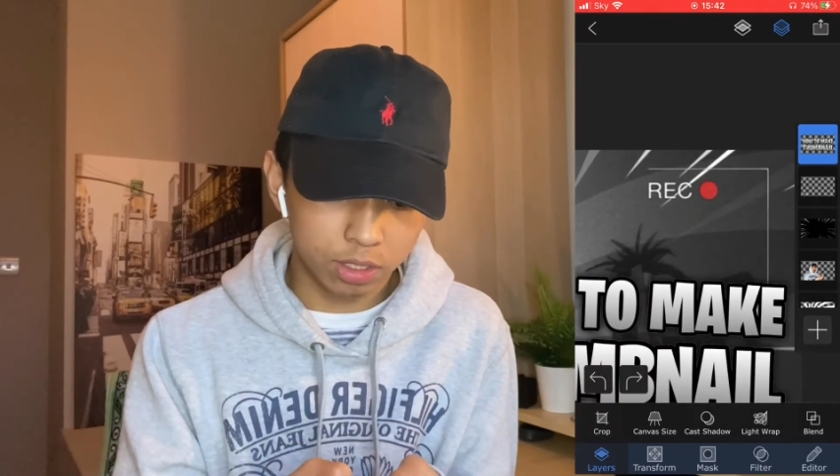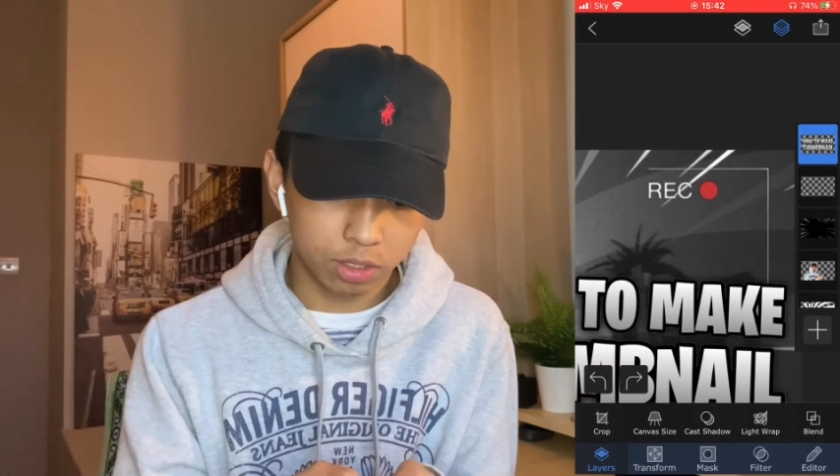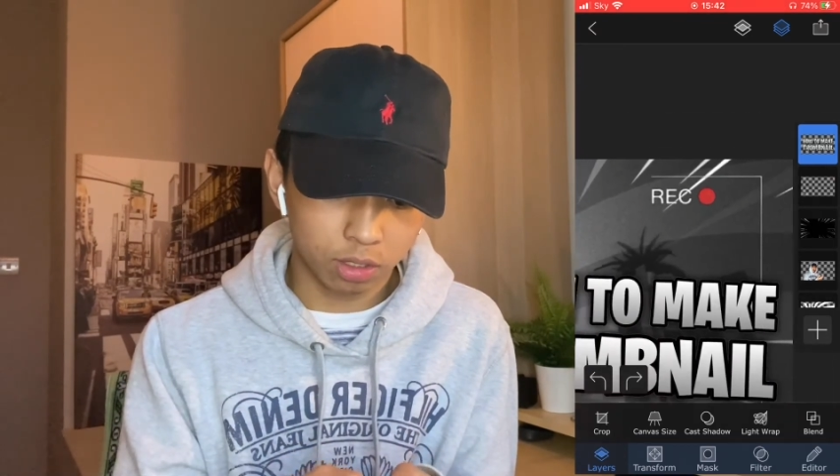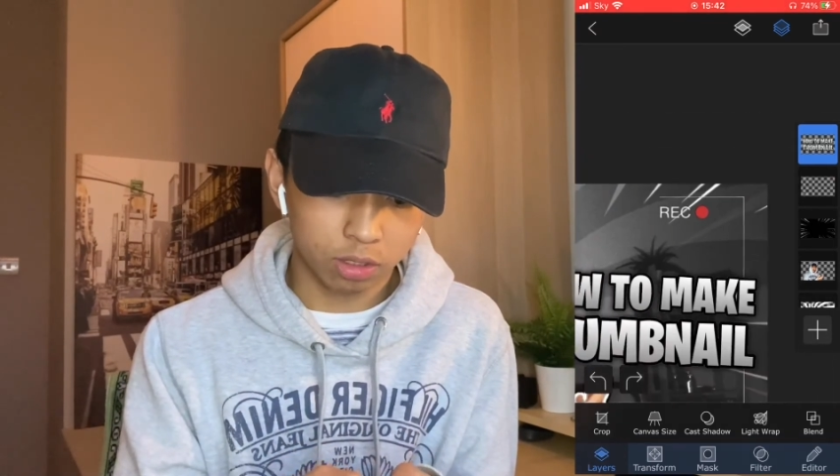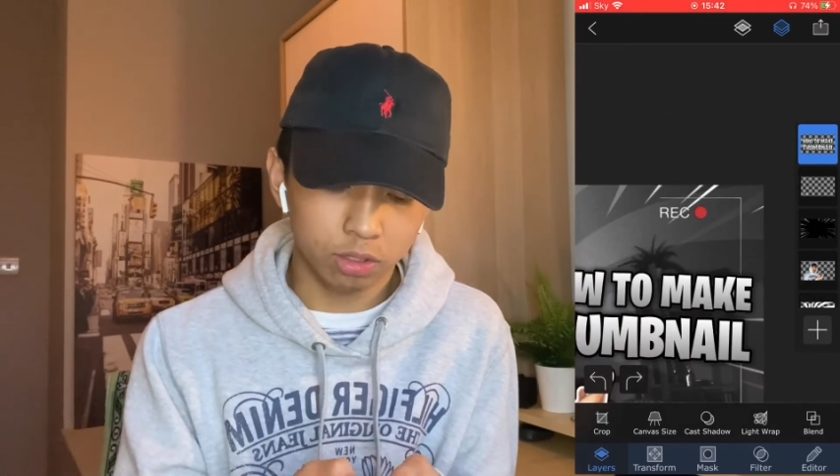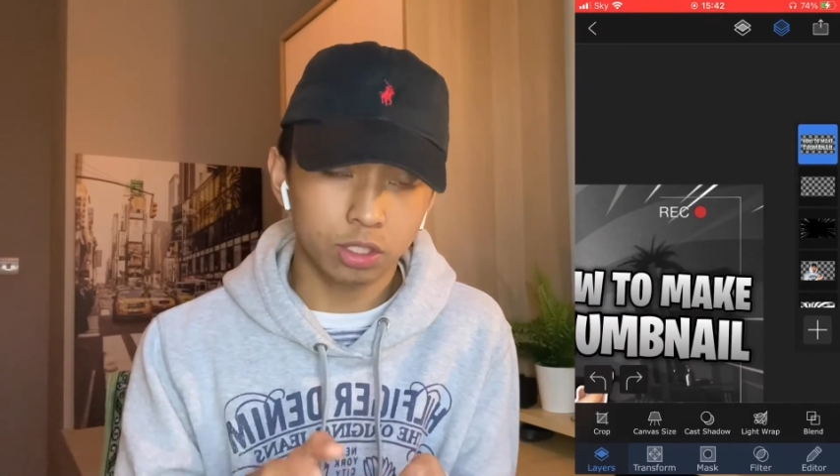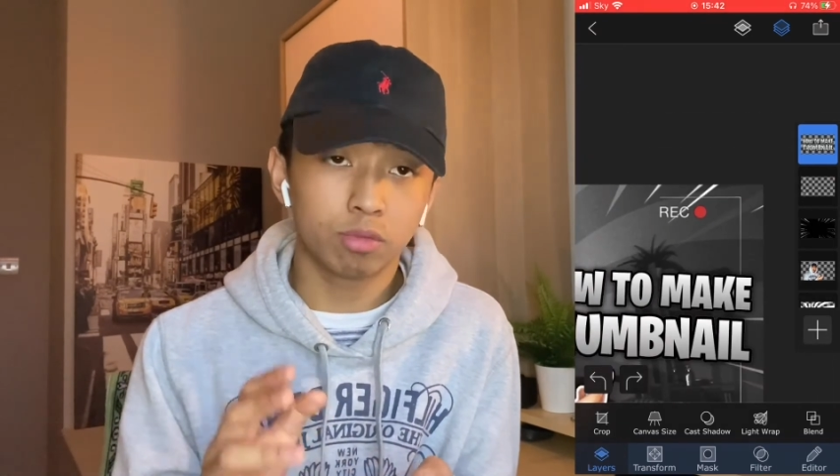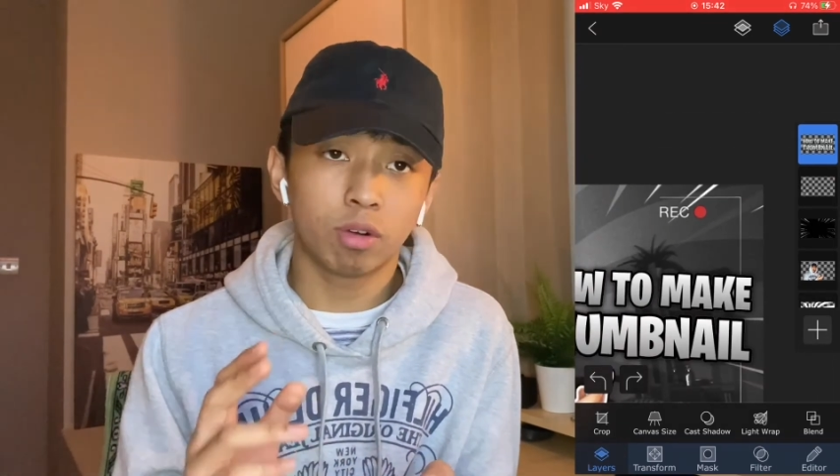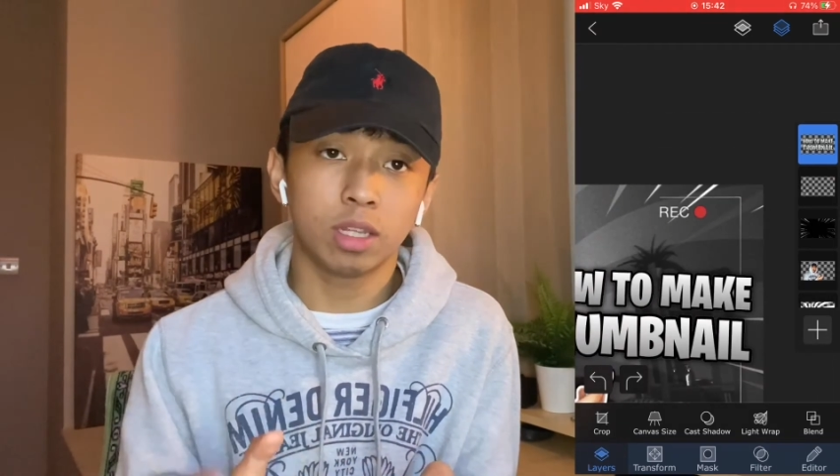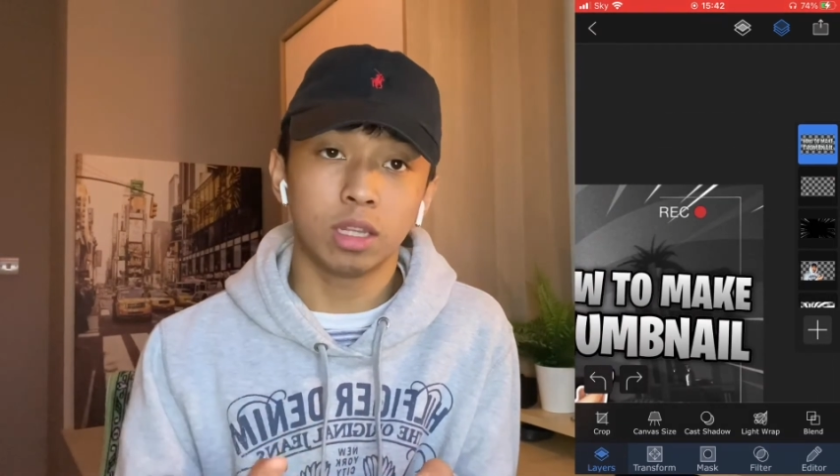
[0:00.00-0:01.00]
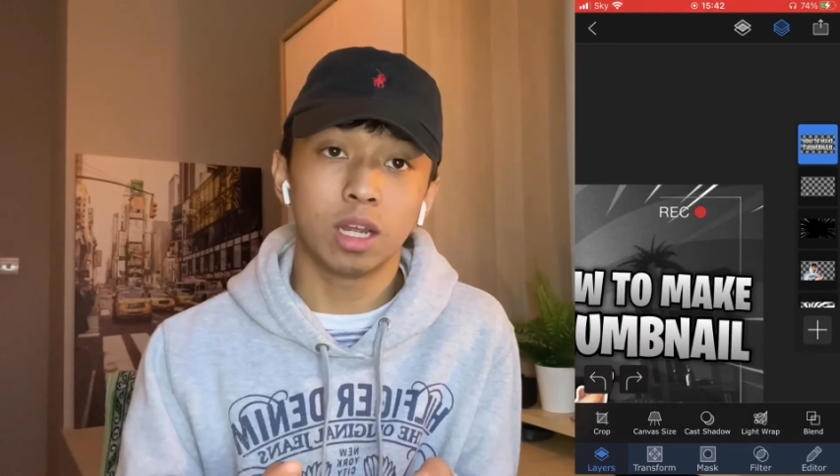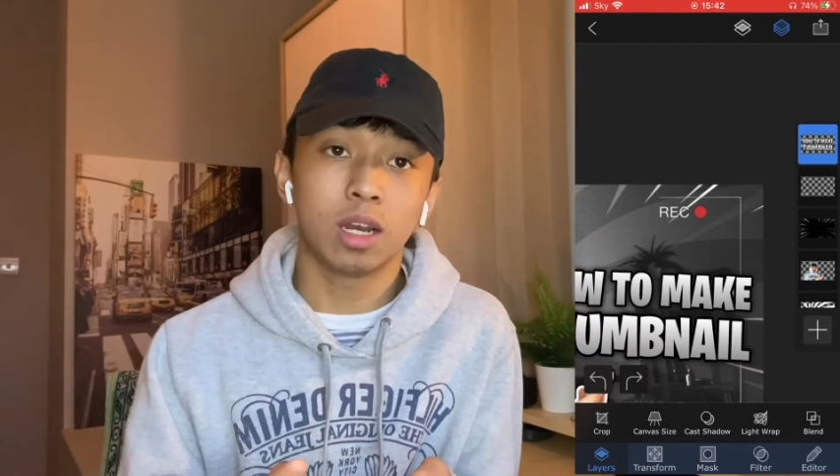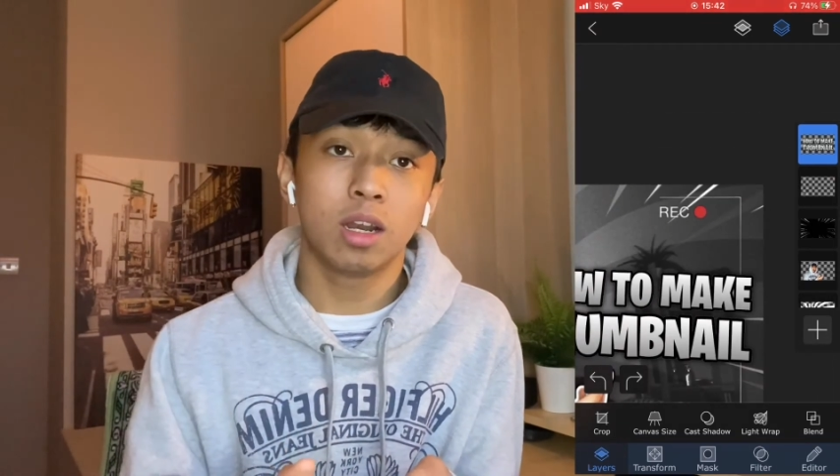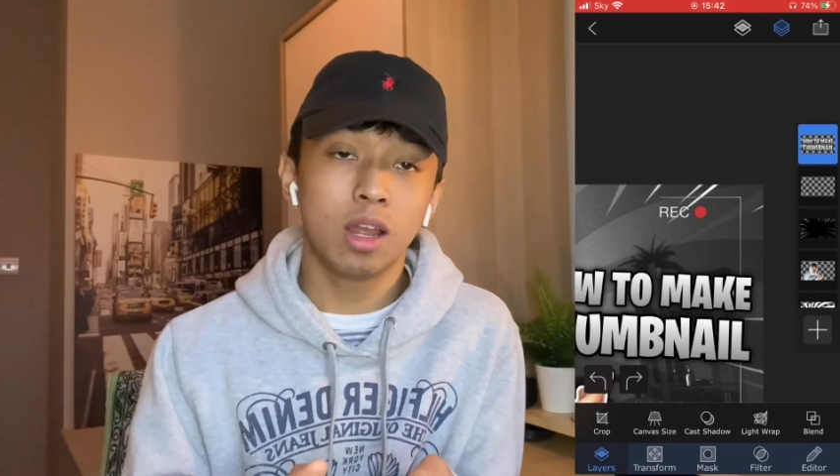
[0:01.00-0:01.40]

circle just right there?